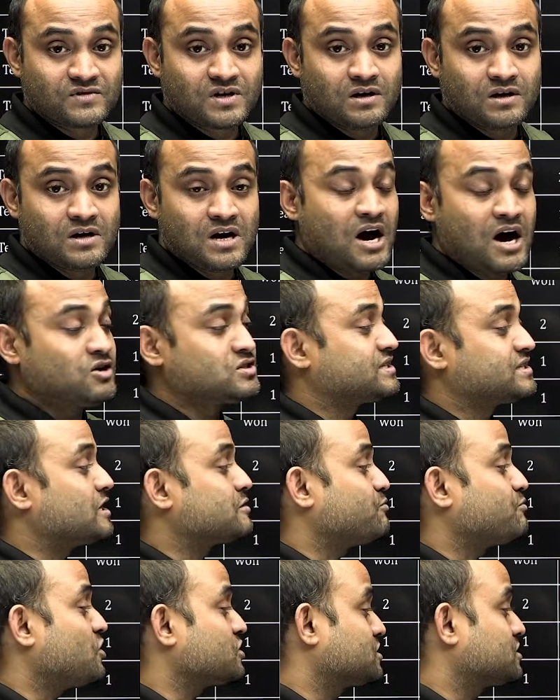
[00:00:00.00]
How is that
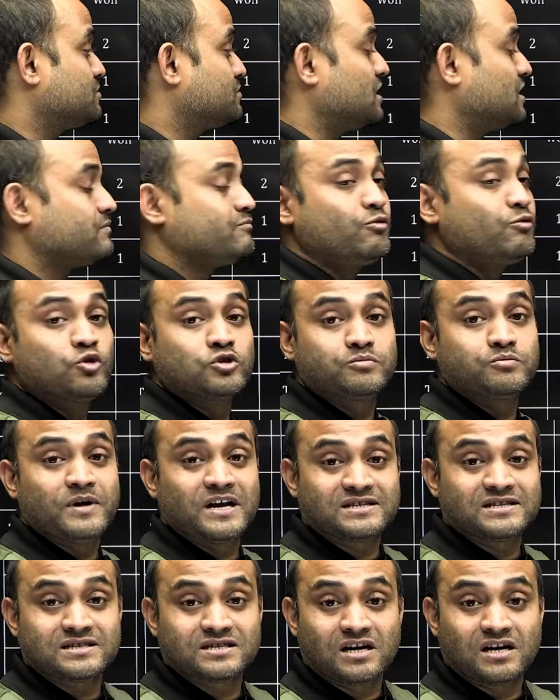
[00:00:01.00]
possible if both
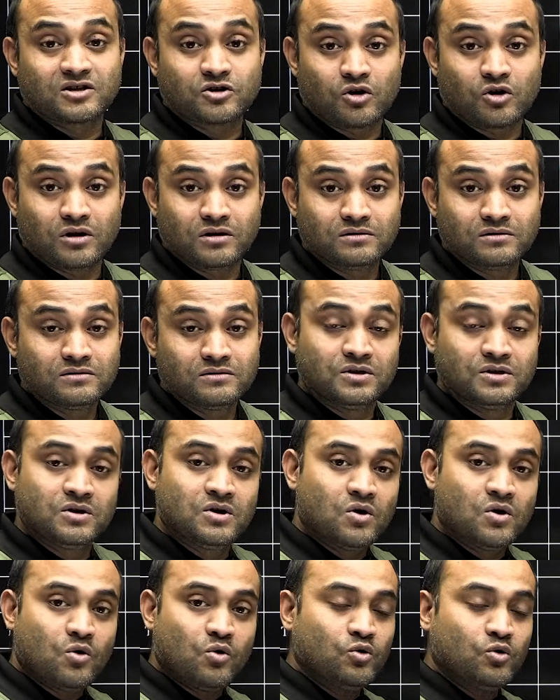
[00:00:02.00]
matches are drawn?
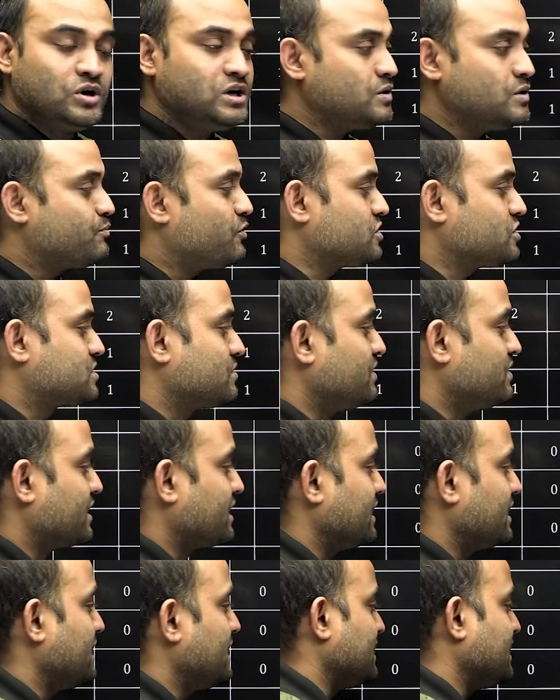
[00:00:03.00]
Only
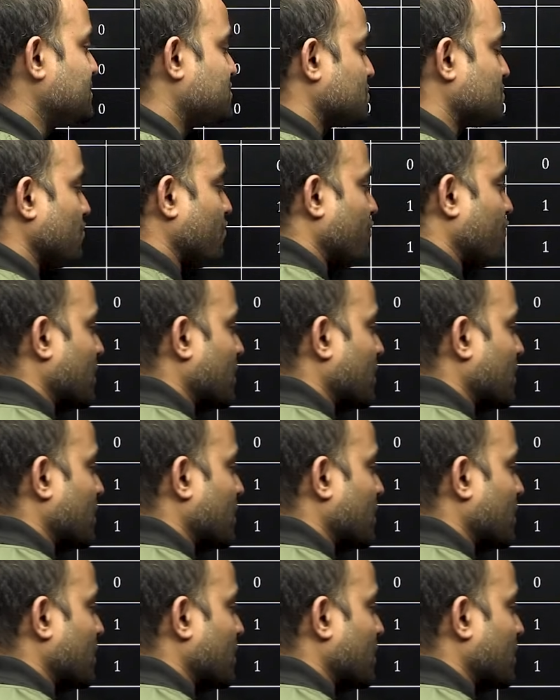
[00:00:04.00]
possibility is one